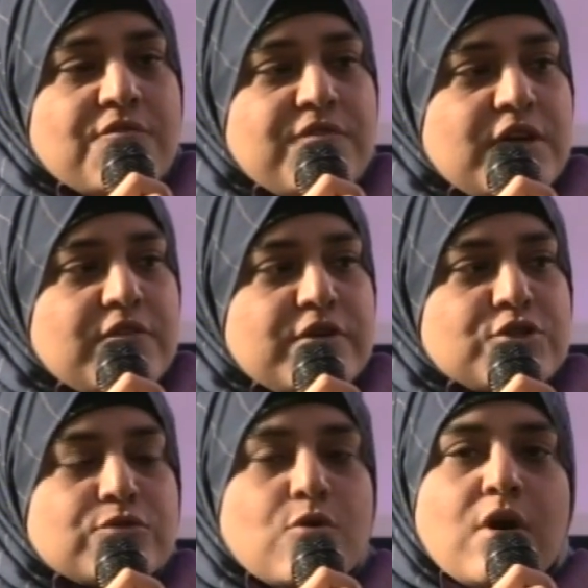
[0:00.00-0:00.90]
we
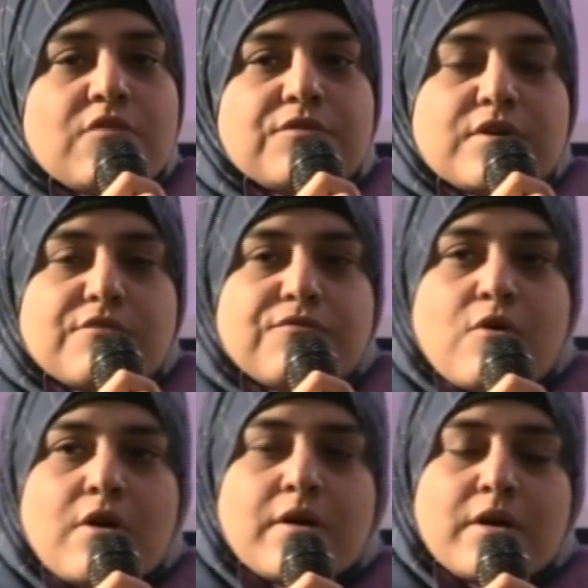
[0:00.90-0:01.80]
should all work
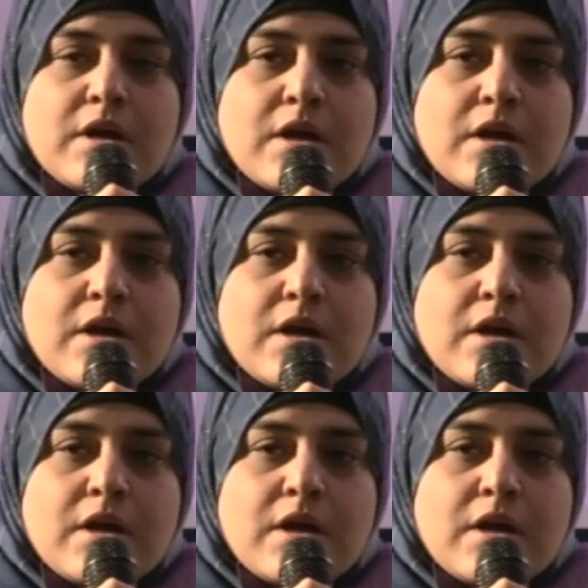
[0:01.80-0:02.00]
for,